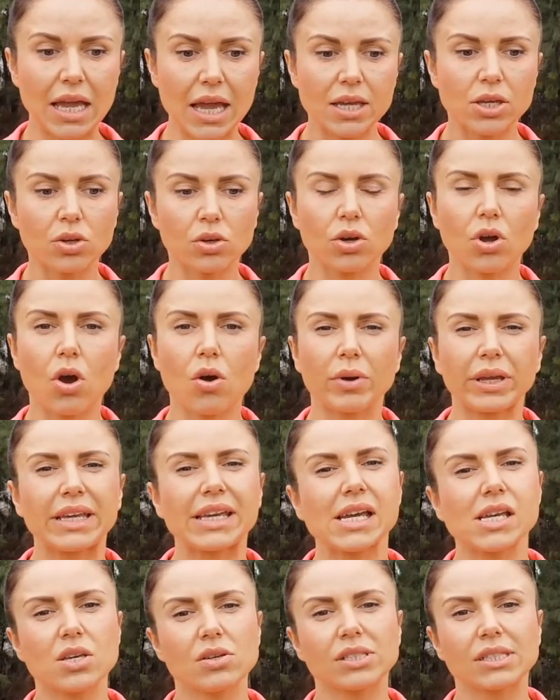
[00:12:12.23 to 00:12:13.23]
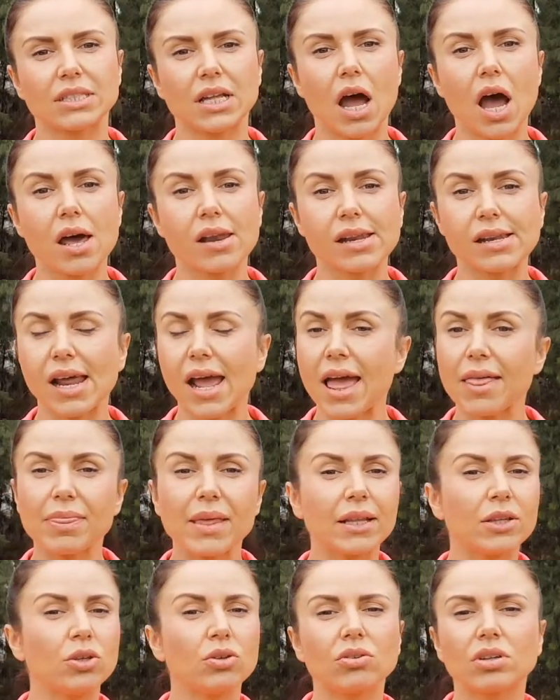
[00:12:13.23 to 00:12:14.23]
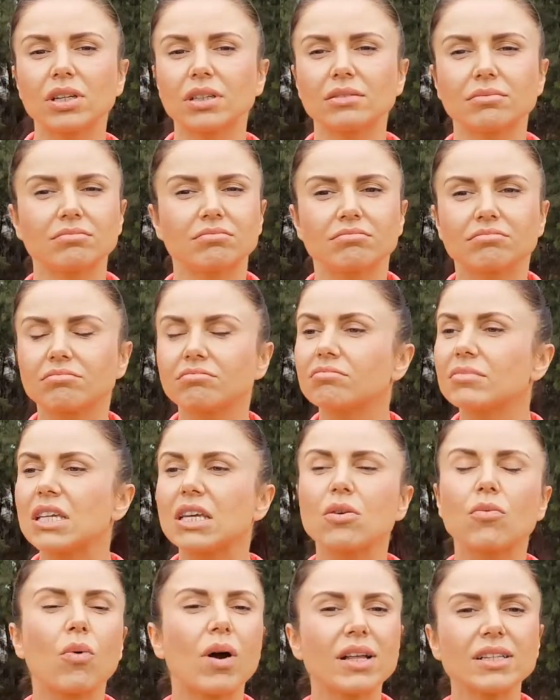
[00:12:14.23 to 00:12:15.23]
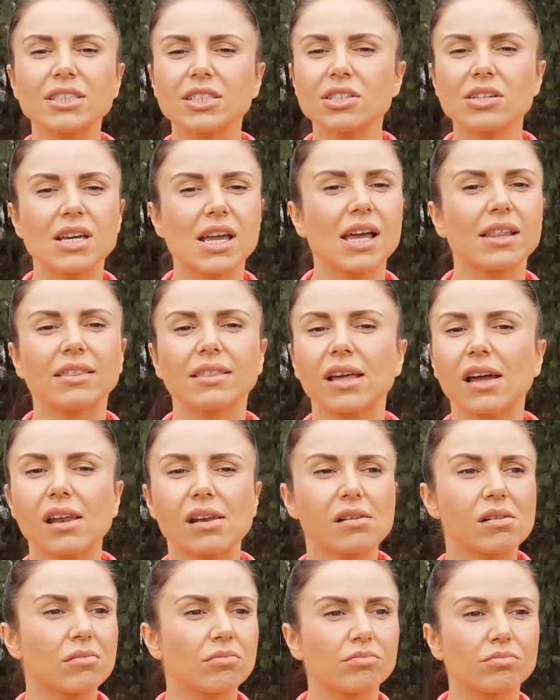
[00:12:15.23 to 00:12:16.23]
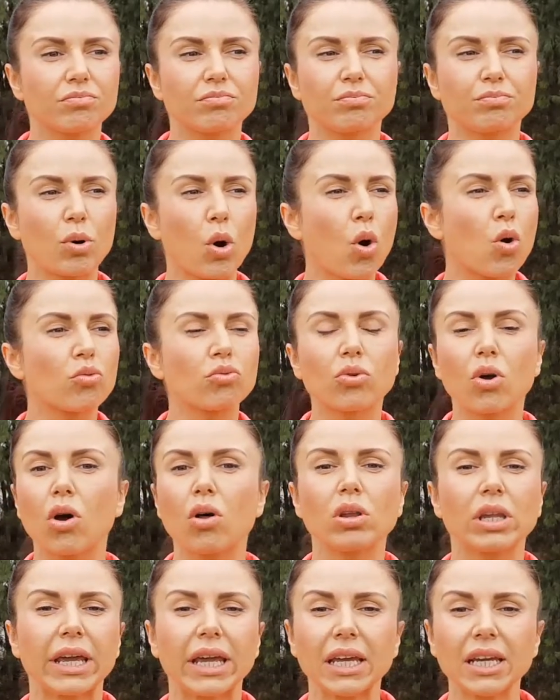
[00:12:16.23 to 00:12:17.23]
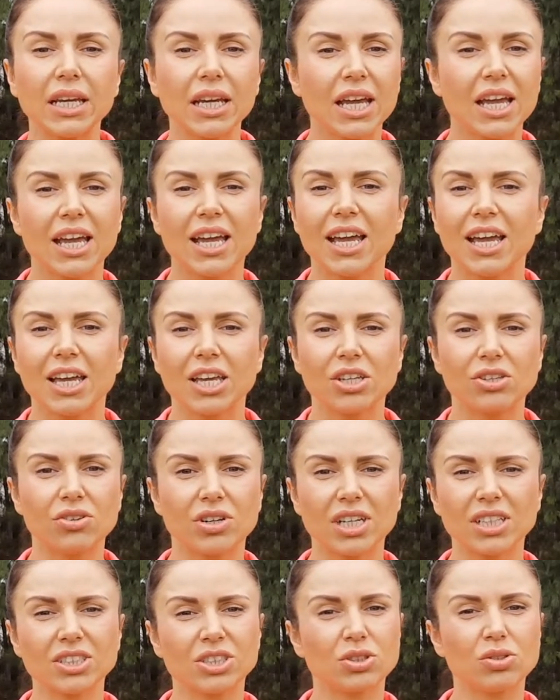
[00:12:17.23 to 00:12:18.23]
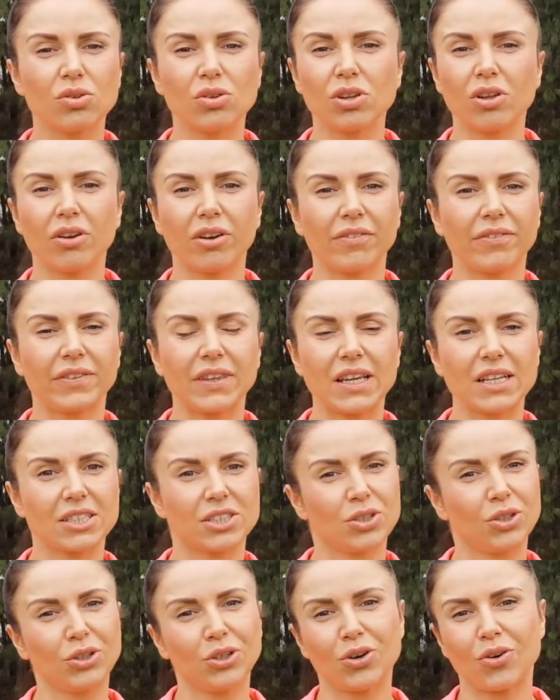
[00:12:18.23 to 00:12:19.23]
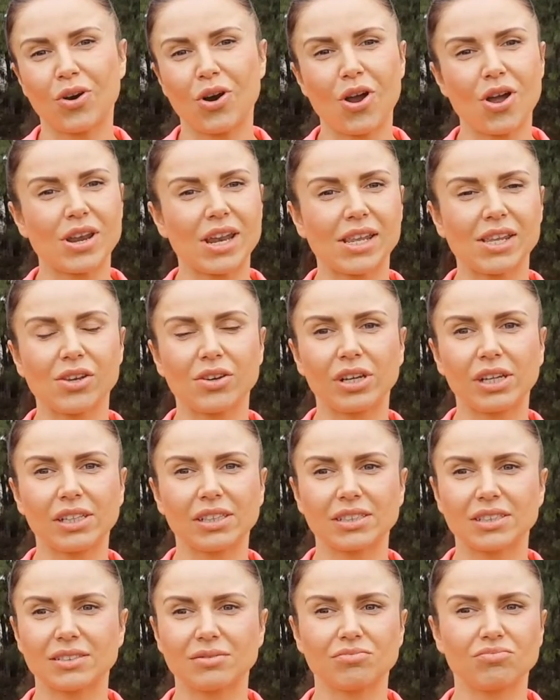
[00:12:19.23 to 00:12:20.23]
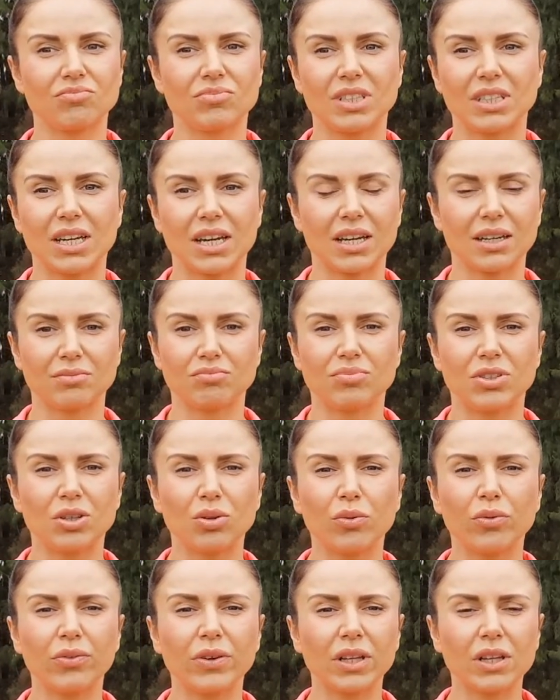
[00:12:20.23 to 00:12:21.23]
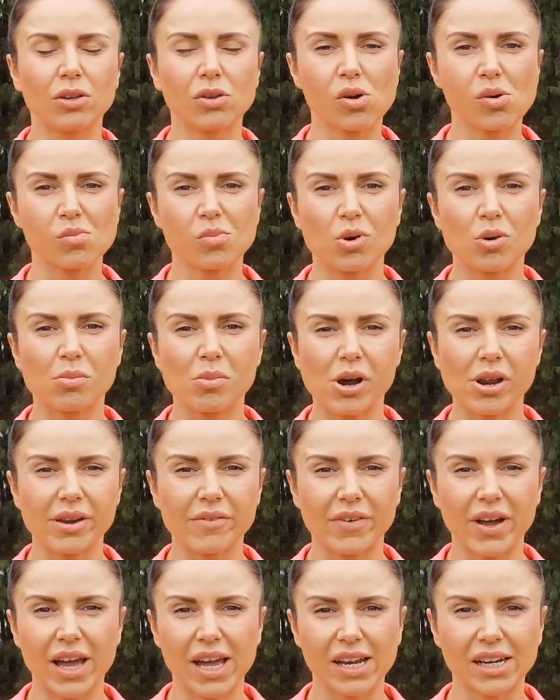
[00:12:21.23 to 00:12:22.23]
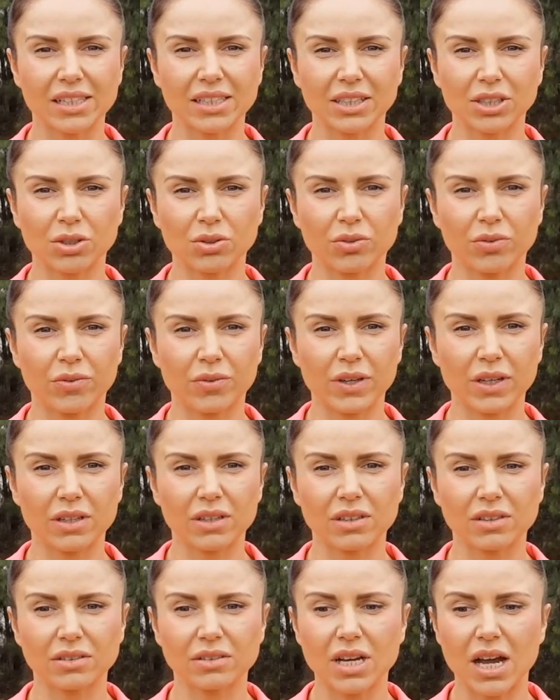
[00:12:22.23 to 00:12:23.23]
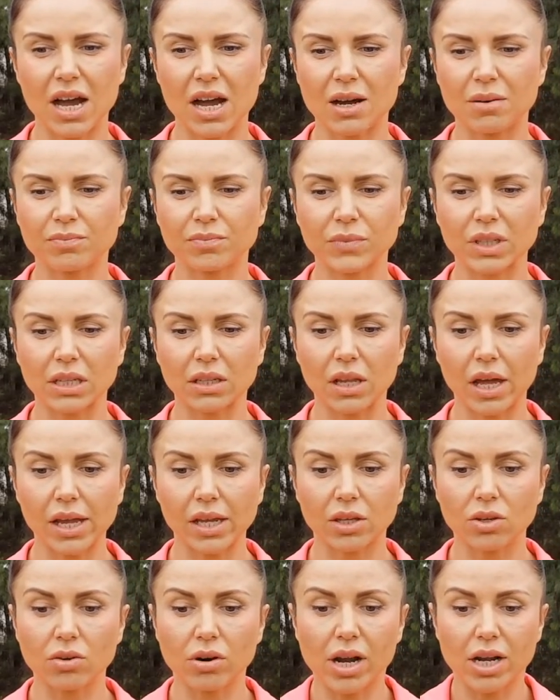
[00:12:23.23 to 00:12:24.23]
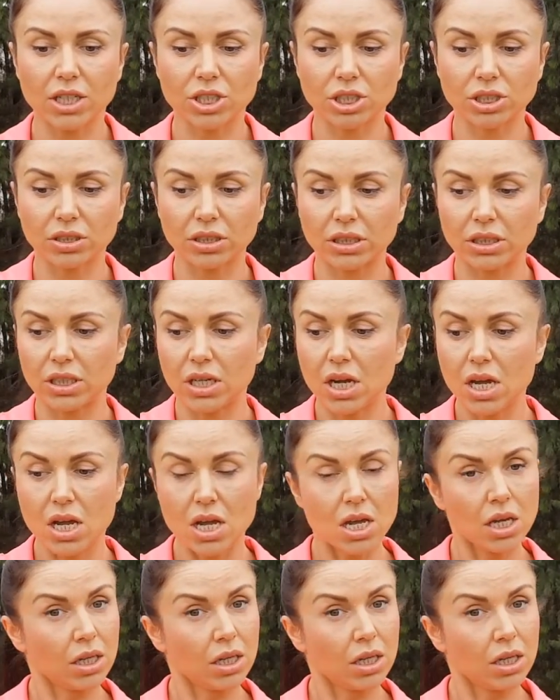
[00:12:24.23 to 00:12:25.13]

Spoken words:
get you going, get you started. And then you can, once you get that ball rolling, you can do a lot of things on your own, and you can, yeah, you'll feel a lot more motivated, and you'll feel like you're actually,